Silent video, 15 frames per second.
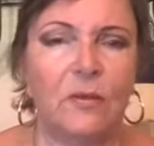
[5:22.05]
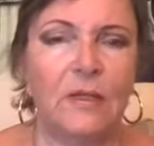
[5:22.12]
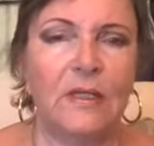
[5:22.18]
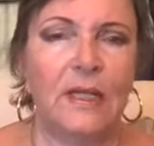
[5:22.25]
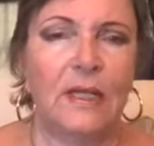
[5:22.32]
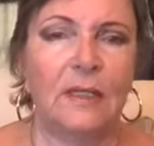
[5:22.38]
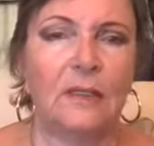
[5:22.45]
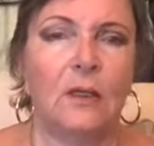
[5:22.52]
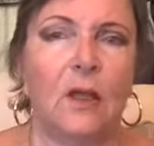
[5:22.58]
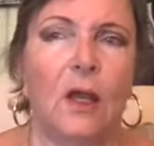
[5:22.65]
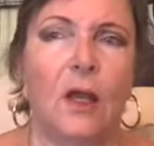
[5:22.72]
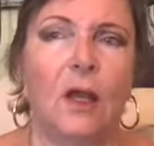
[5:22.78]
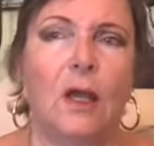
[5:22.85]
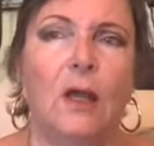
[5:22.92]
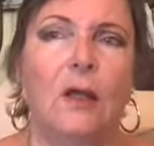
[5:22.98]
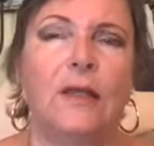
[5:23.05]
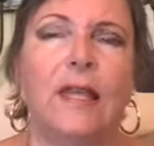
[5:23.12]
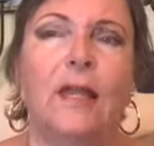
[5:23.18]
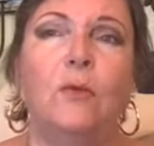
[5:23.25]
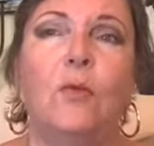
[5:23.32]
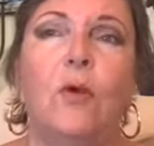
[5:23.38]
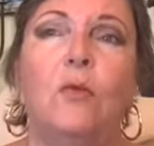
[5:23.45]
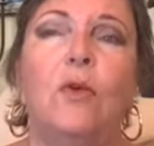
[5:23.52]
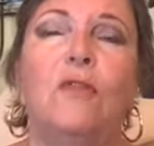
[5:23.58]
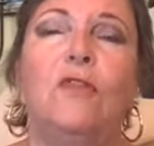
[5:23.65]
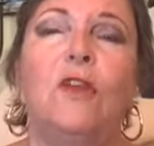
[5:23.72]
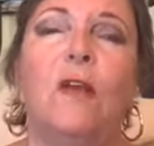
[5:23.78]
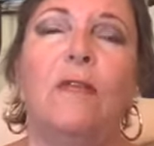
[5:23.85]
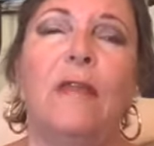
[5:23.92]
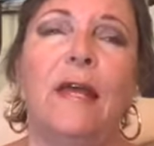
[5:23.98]
And then when we've
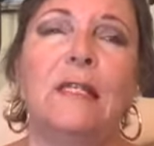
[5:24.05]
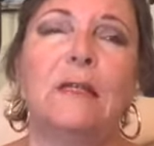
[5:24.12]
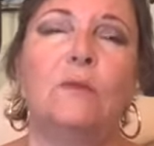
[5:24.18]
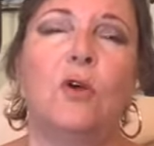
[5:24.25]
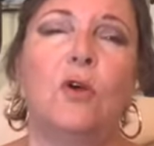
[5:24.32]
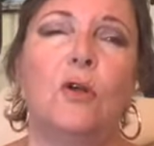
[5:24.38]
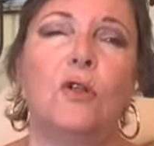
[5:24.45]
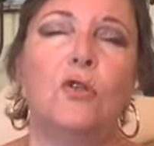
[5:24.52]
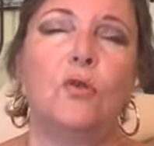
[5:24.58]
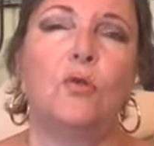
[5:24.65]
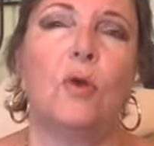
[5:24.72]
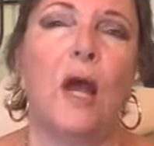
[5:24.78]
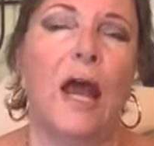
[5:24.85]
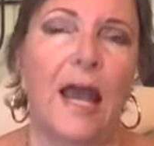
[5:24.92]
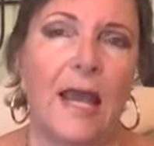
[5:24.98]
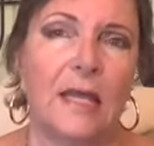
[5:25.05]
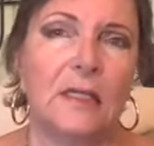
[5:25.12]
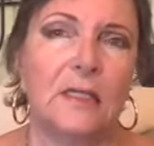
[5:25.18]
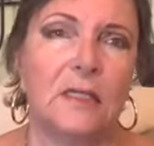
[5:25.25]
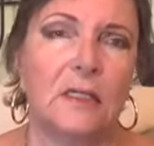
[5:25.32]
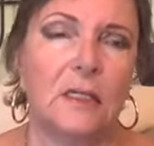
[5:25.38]
done that, I'm going to ask